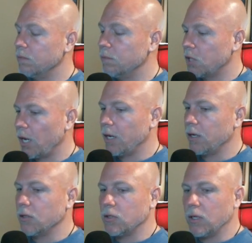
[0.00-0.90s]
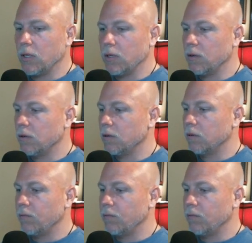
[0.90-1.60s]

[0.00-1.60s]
change in